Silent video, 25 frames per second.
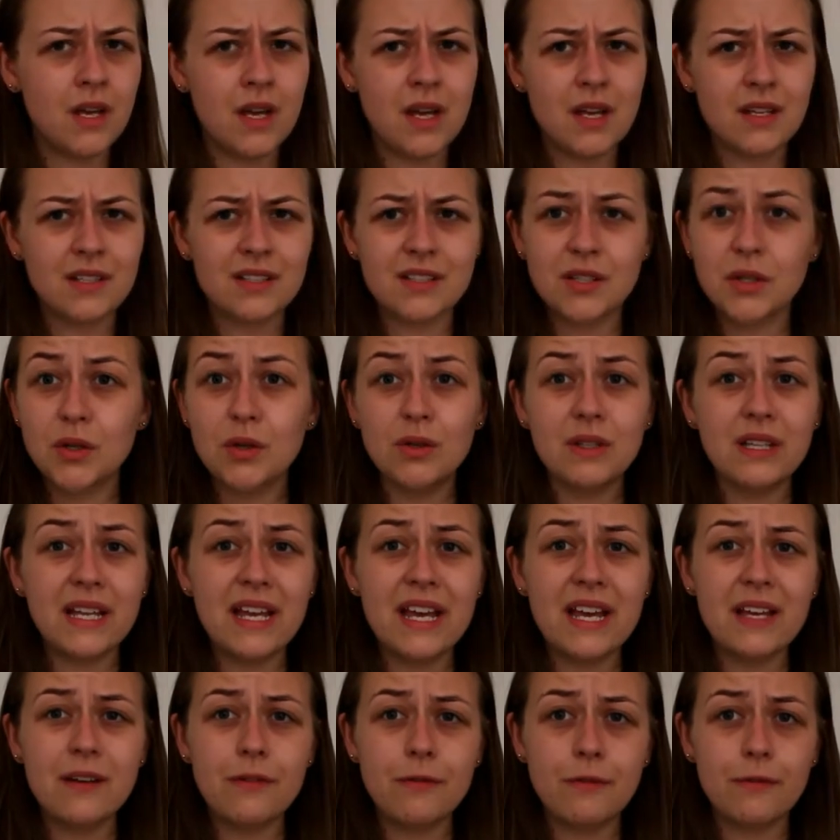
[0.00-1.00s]
Too
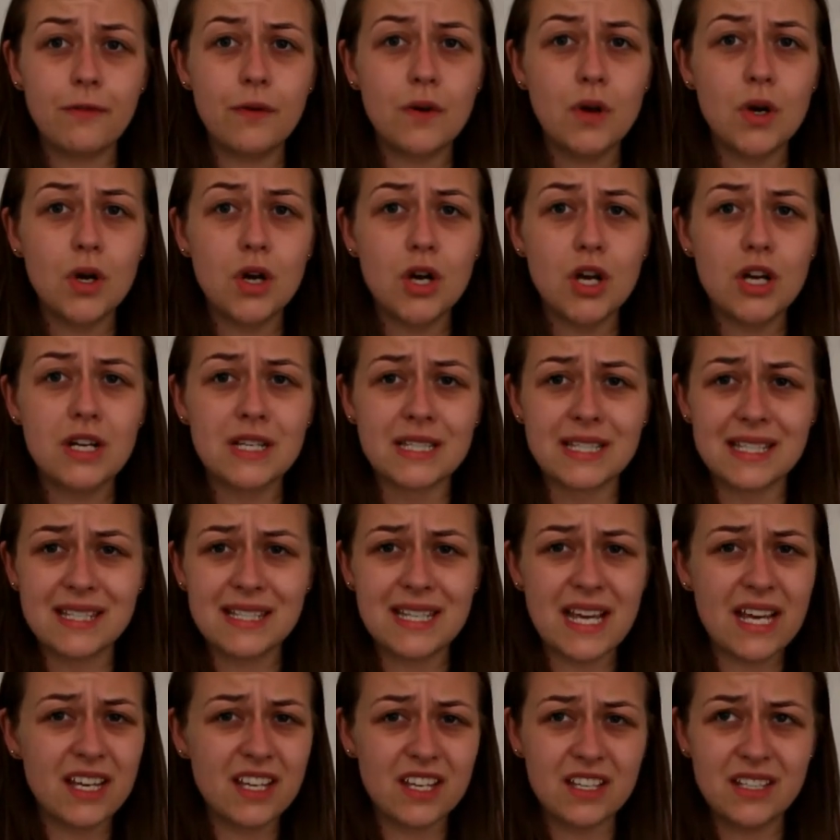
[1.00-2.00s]
late for
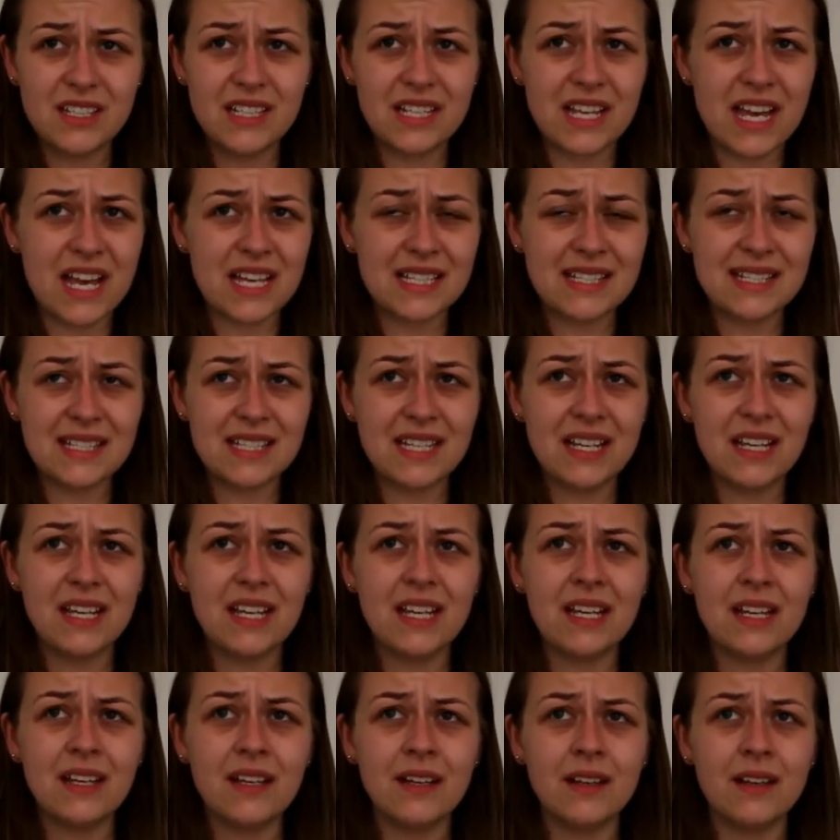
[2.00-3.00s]
second
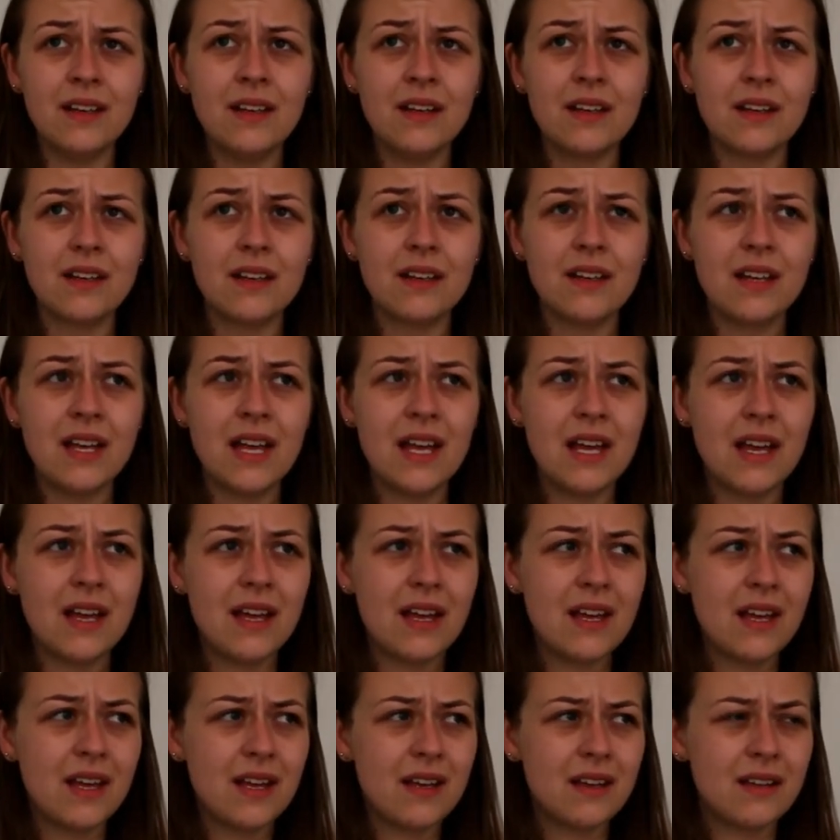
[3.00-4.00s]
guessing.
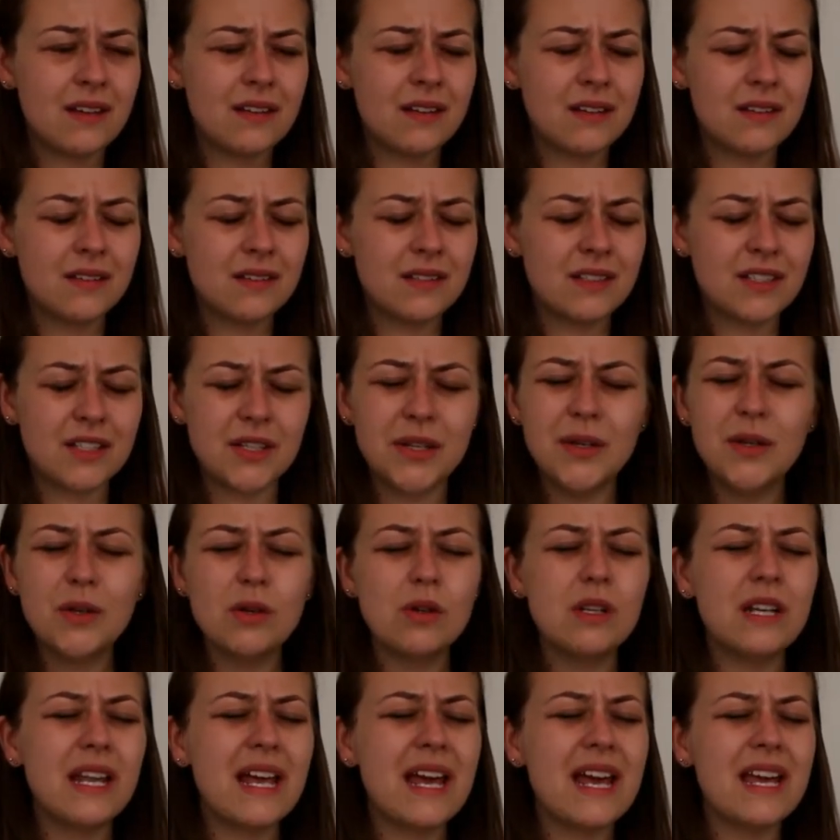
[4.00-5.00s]
Too
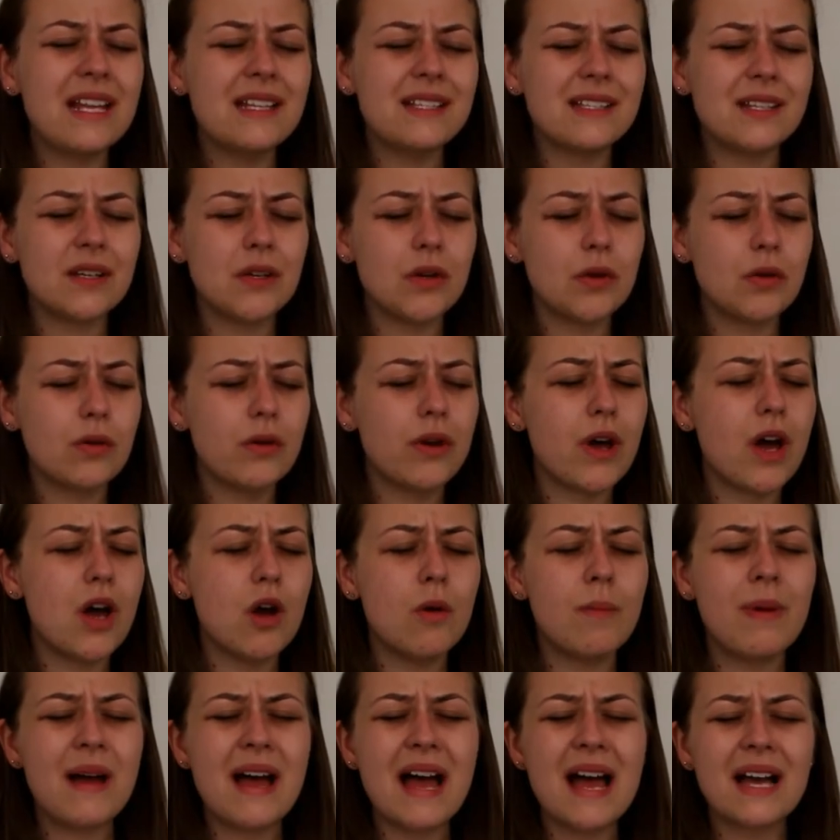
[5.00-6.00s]
late to go
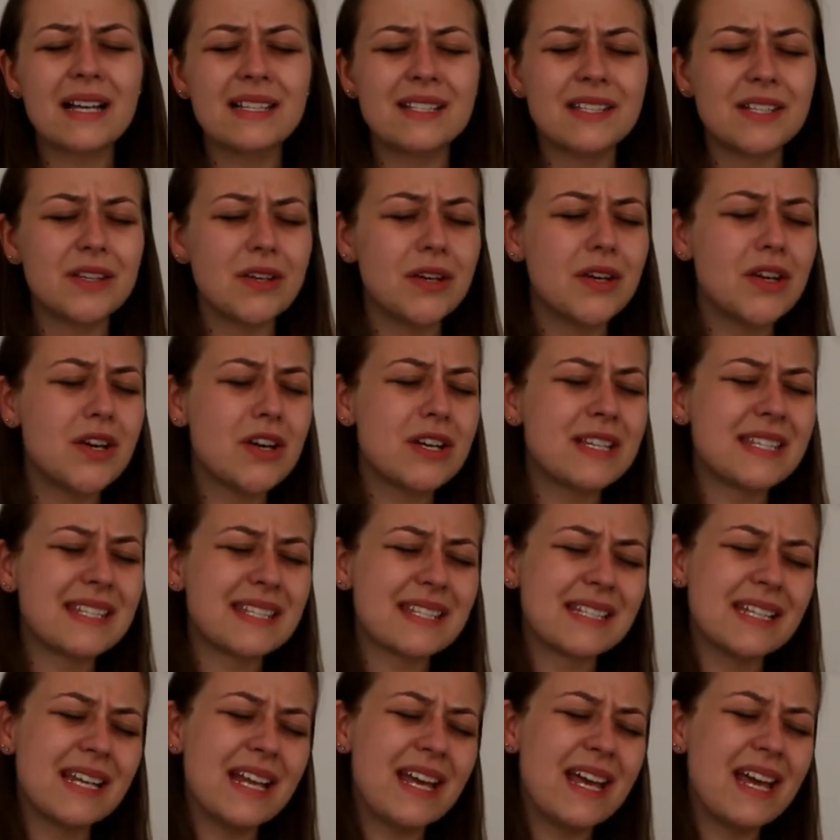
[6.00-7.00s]
back to
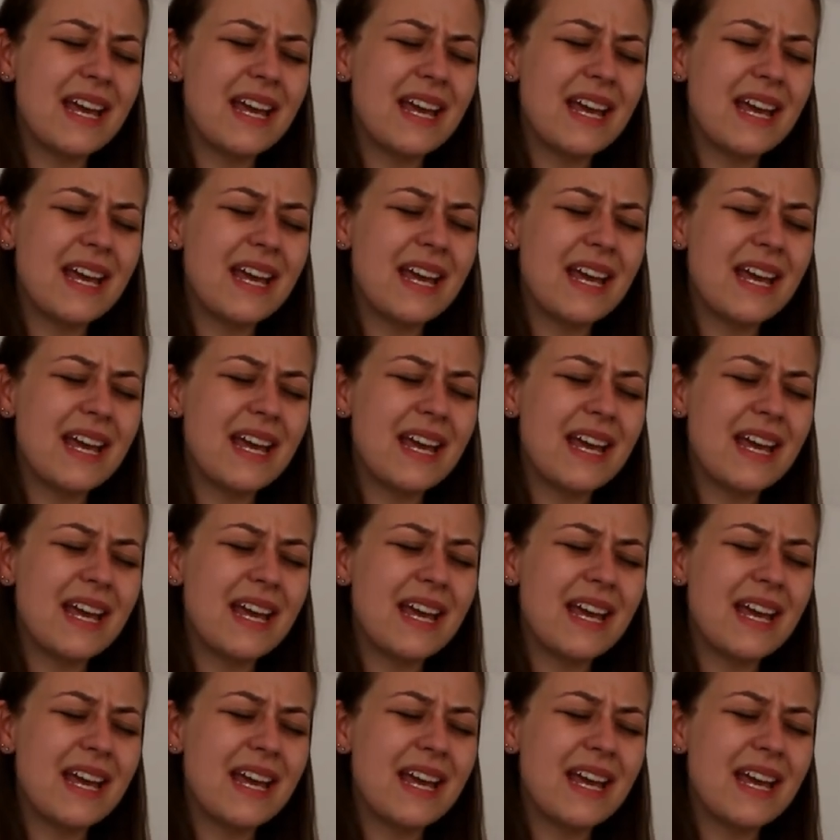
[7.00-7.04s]
sleep.